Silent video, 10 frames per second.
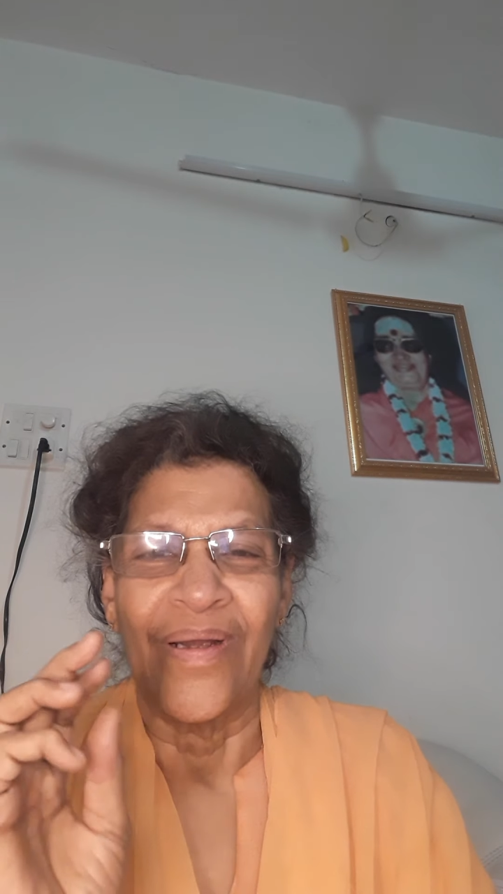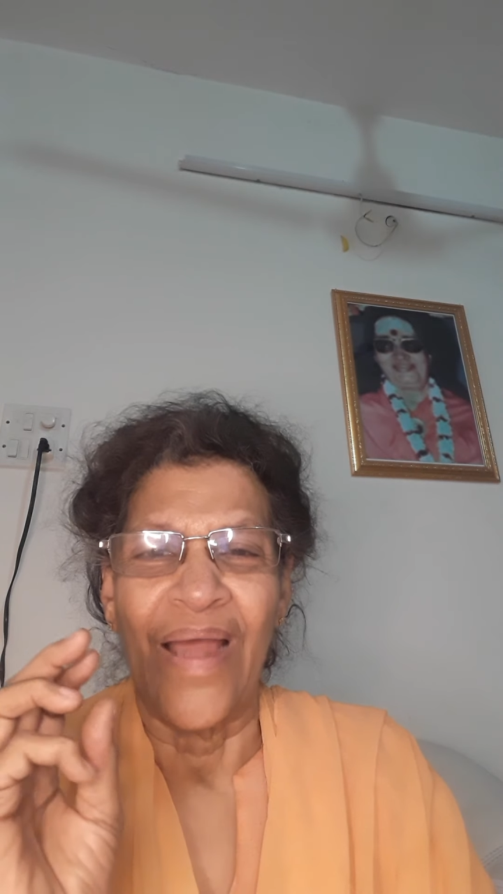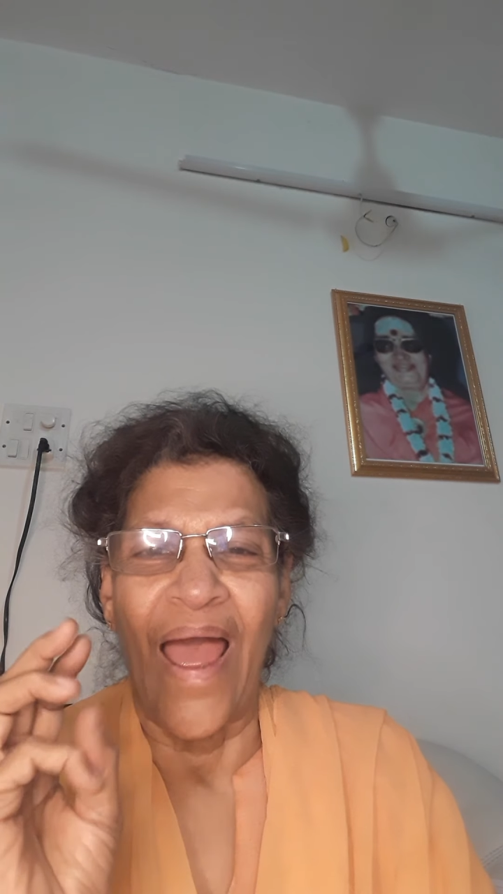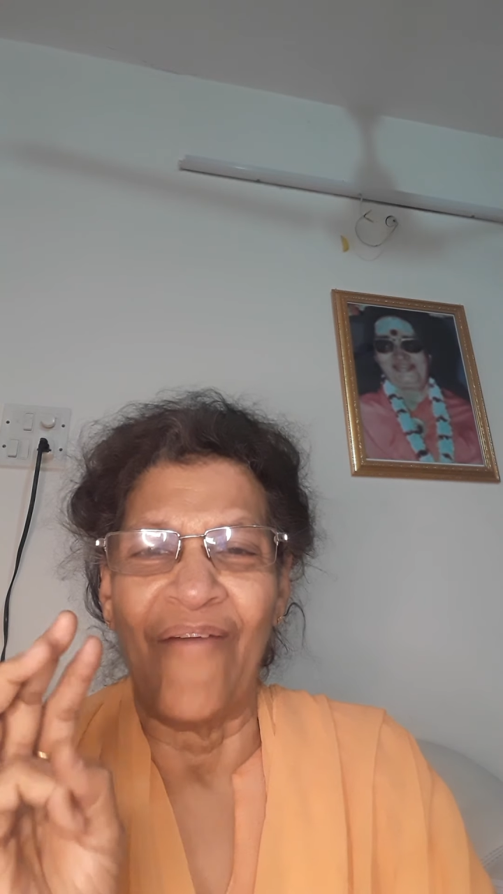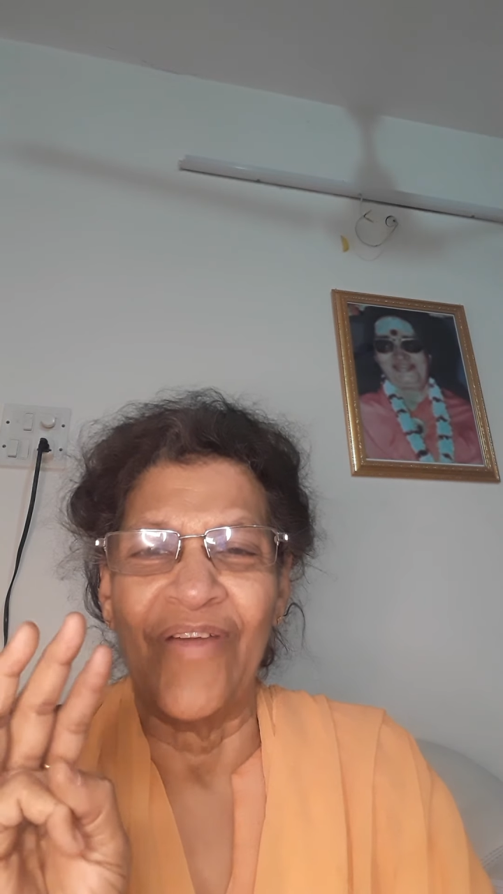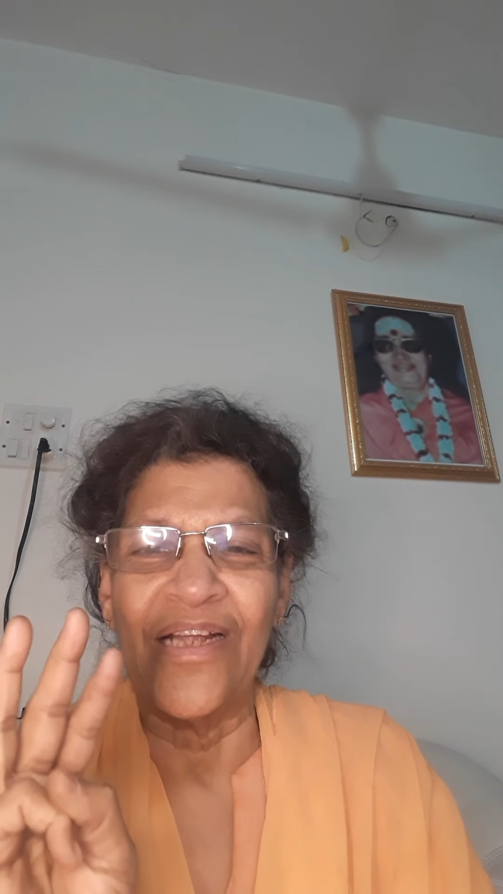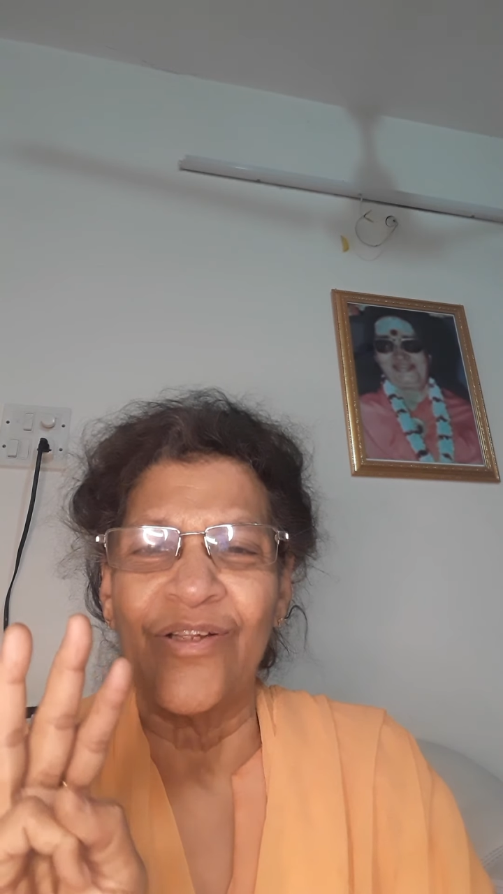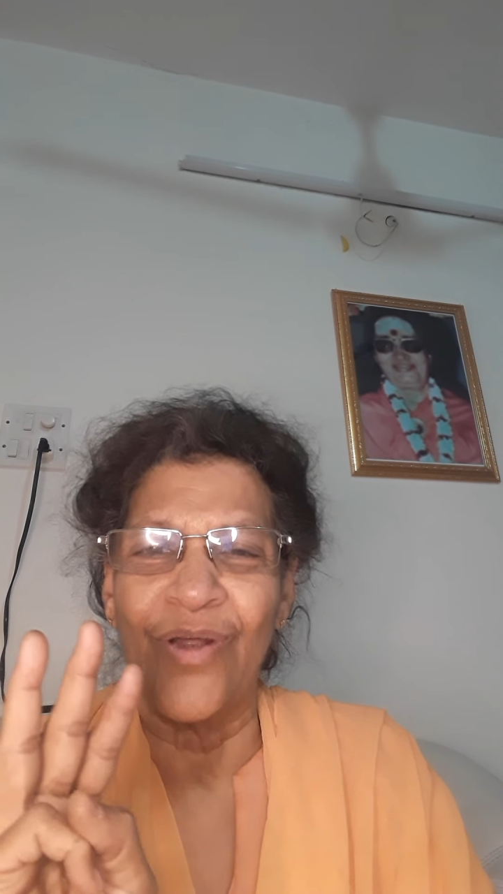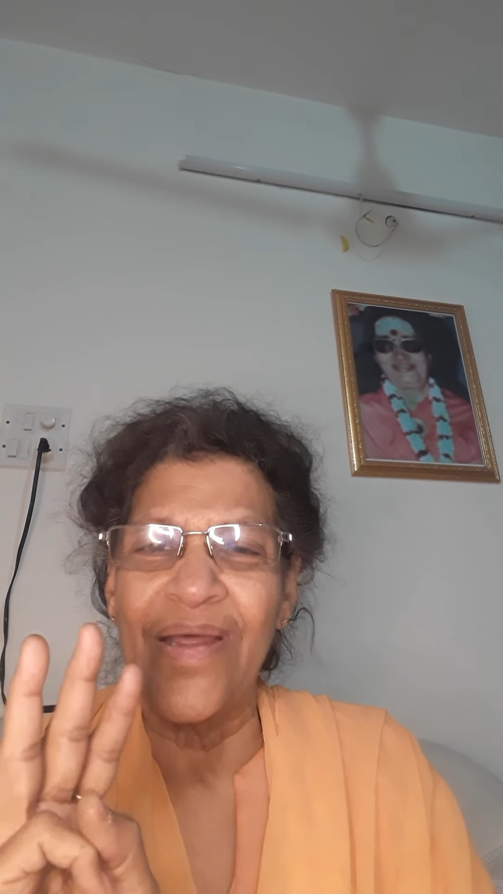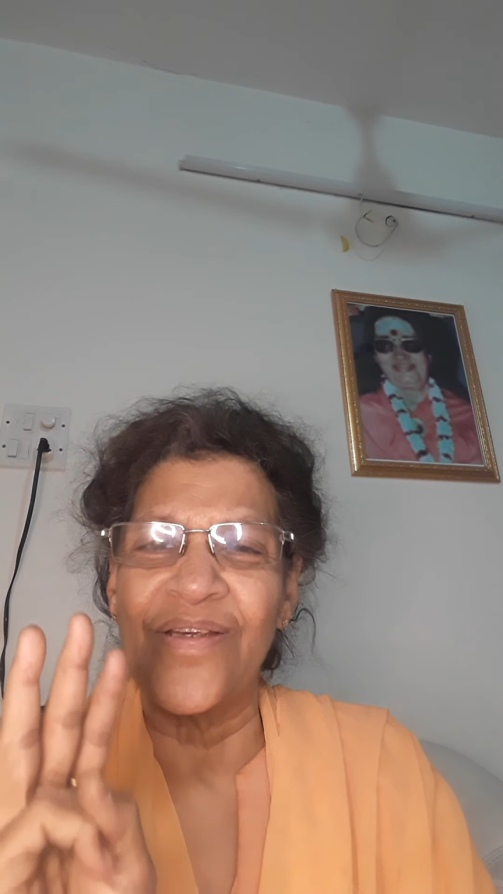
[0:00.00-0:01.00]

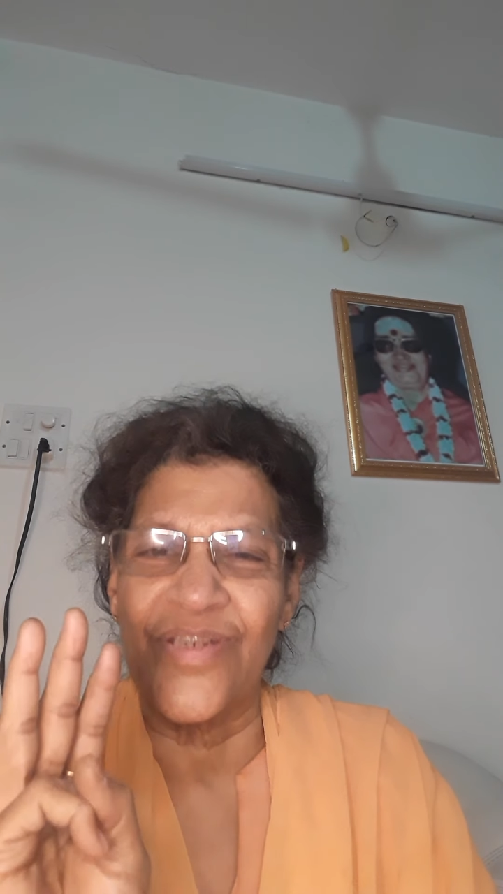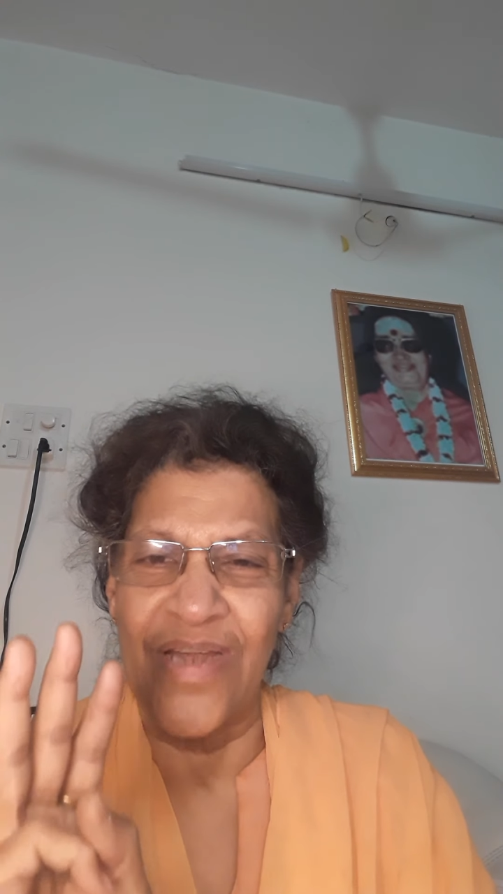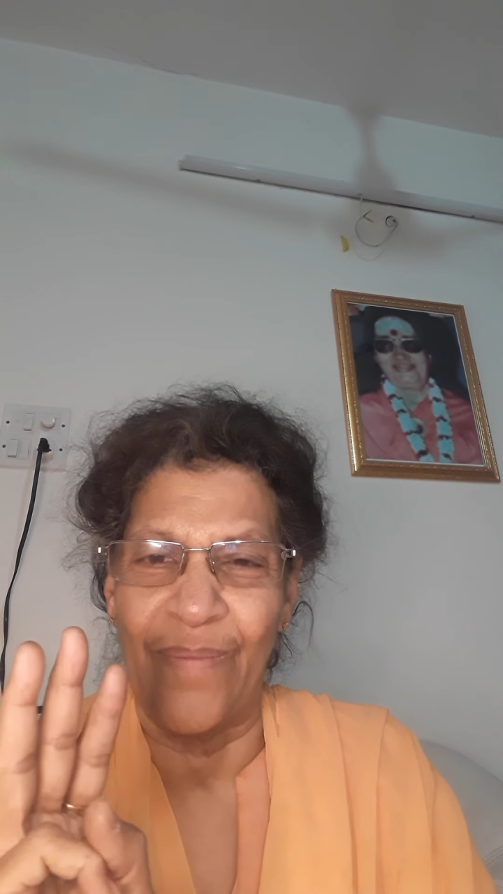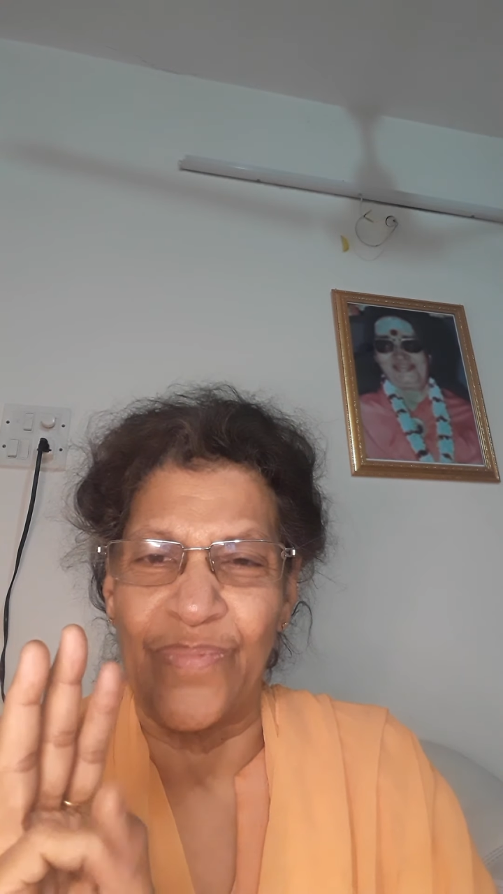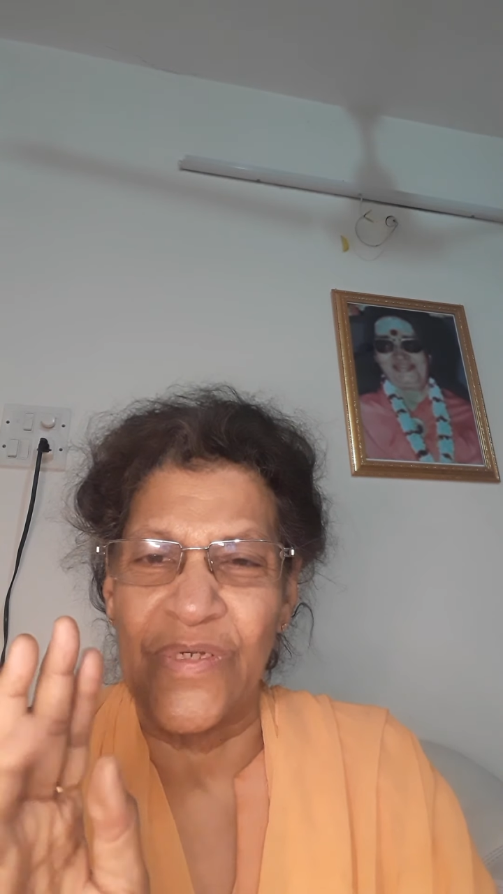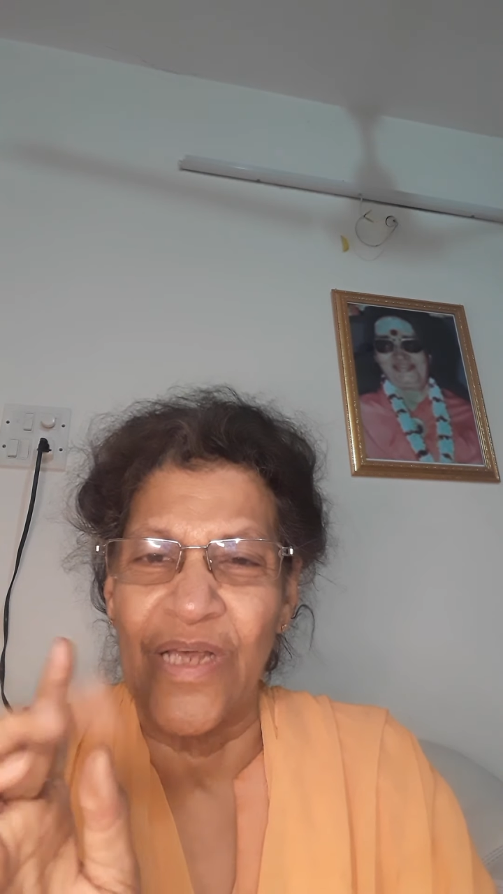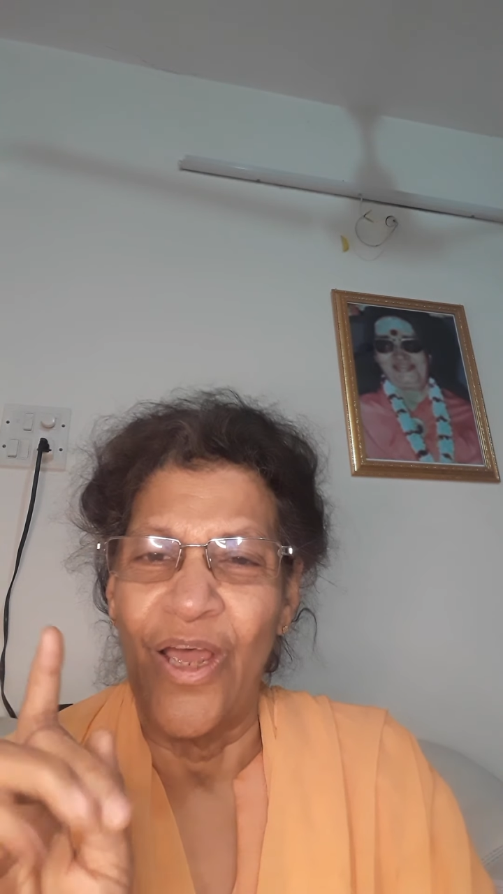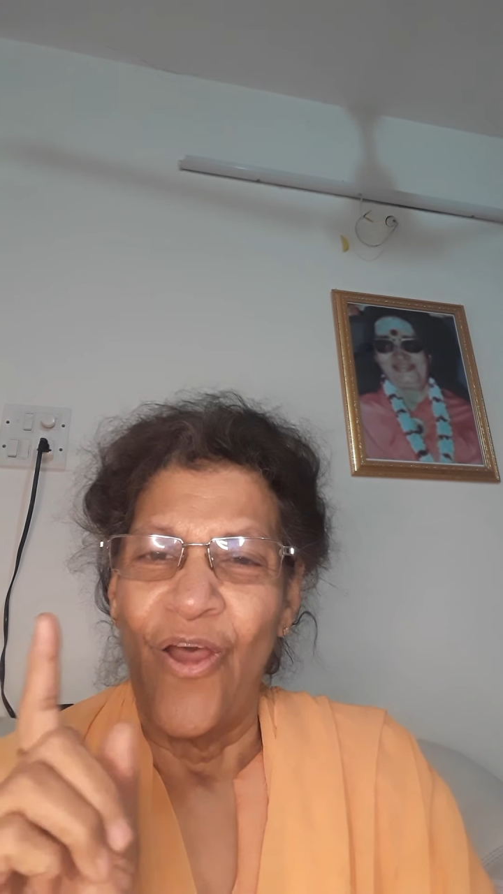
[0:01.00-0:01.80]
having 3 steps.